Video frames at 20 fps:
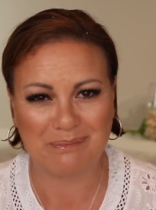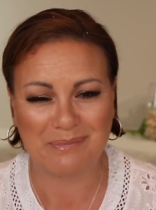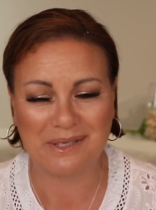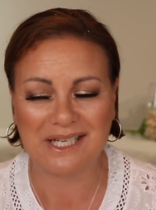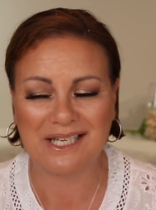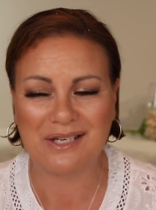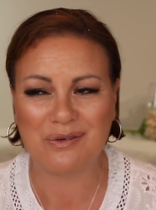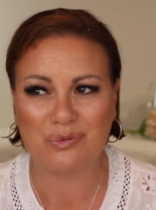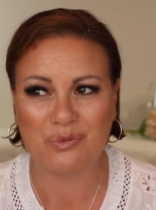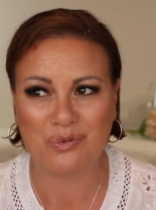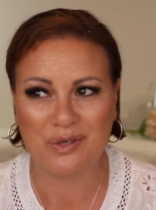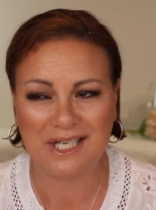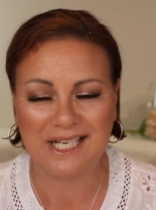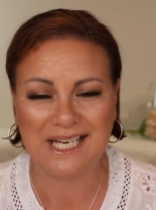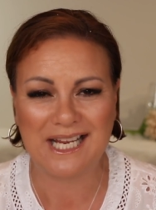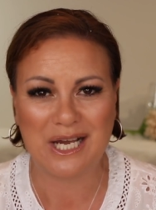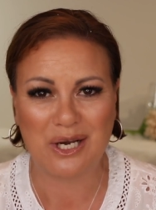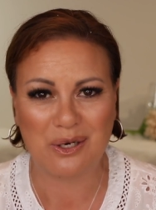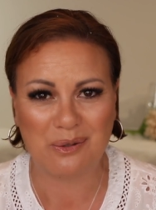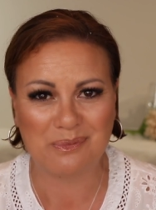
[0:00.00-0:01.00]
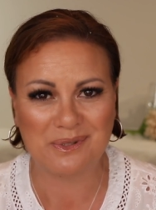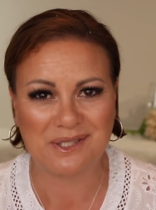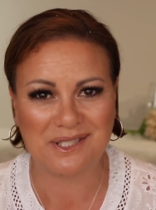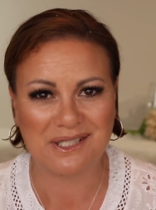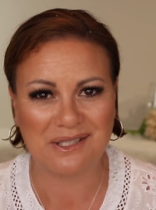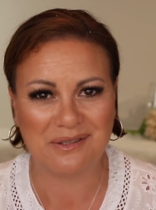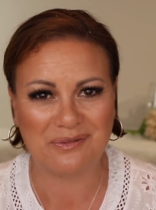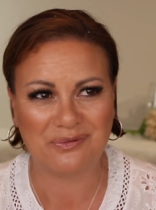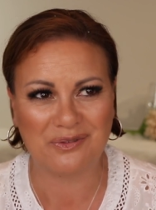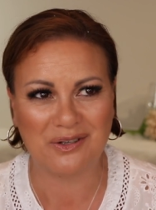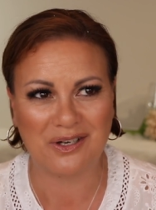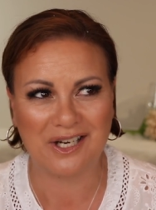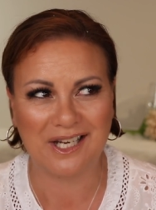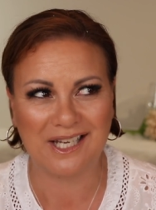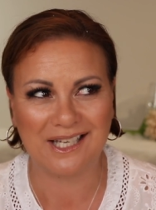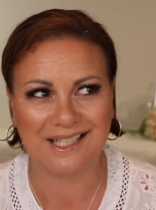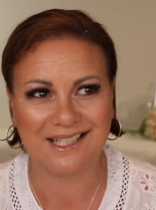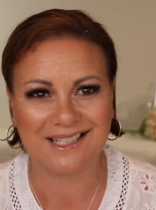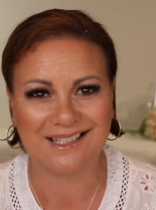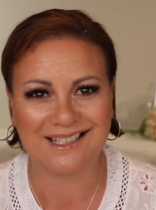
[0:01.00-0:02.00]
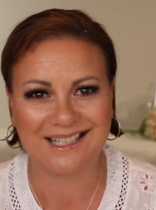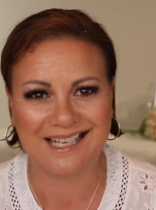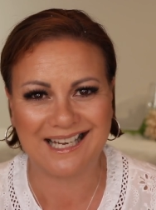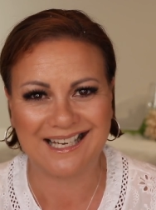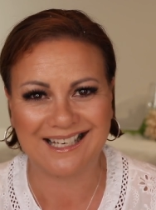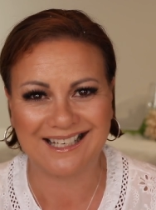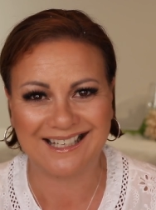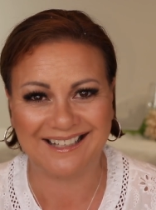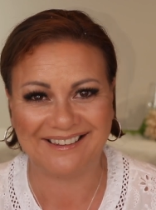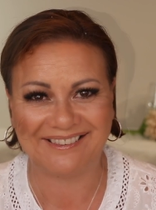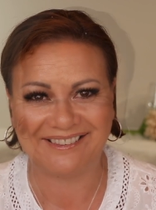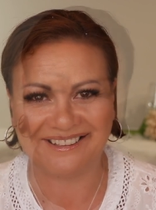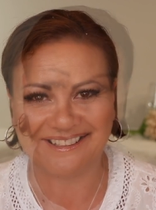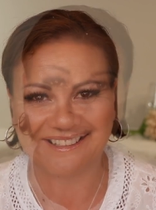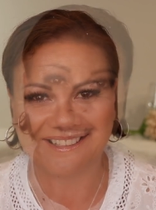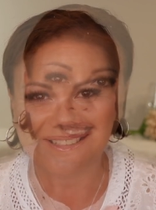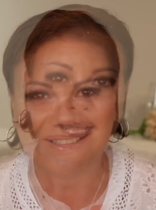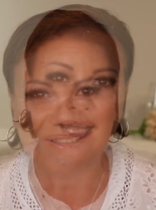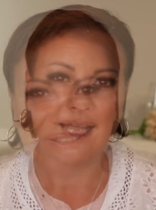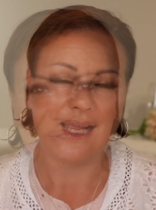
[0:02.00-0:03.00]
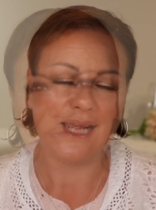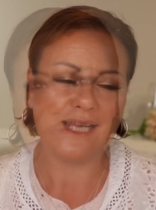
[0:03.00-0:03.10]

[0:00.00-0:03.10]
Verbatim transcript: but it really helps if I can get there.